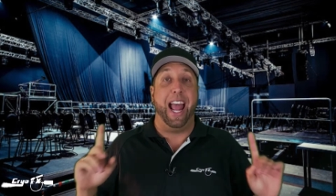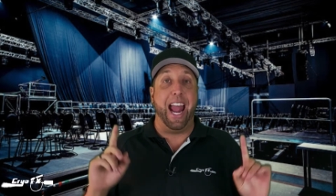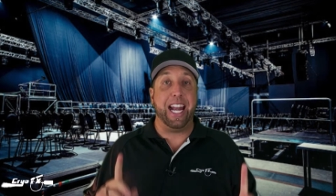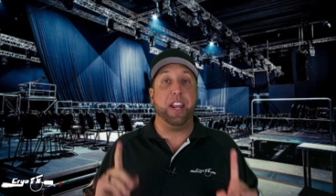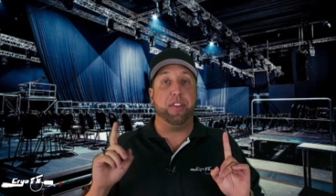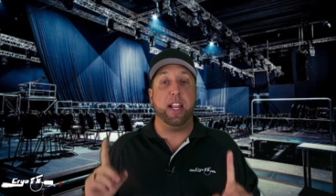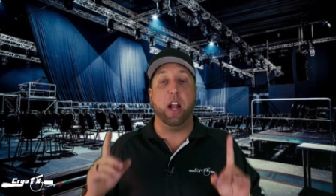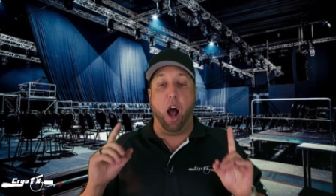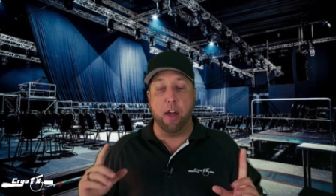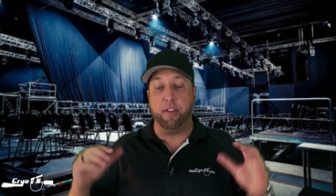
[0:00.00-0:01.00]
anything
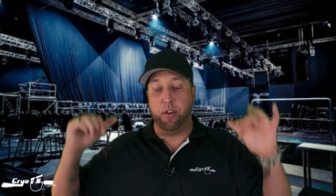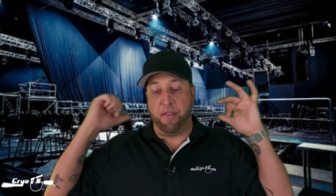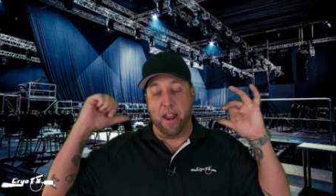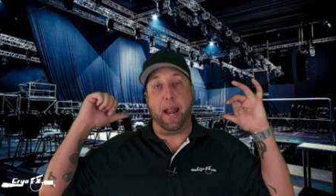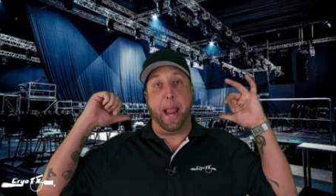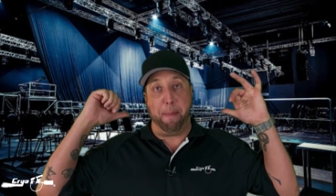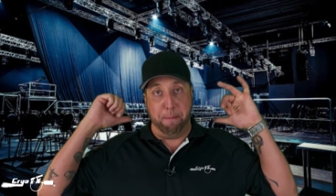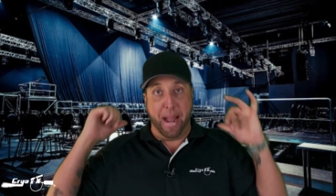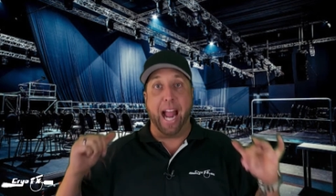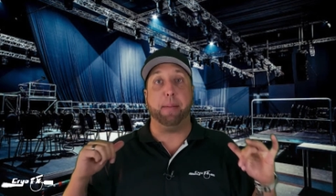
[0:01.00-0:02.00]
other than a
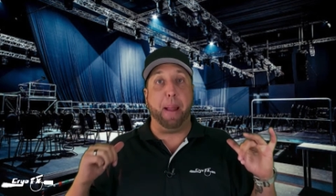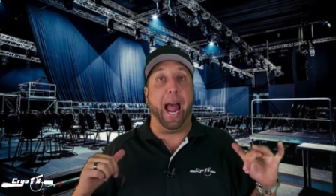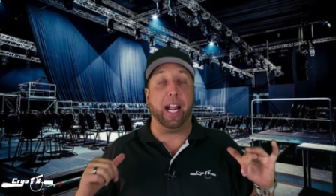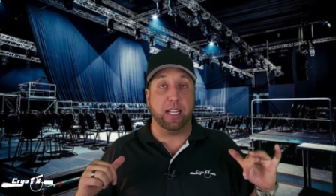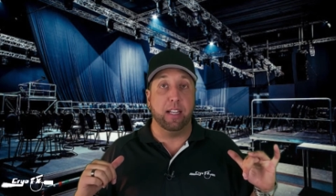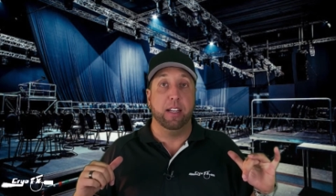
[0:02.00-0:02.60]
backpack,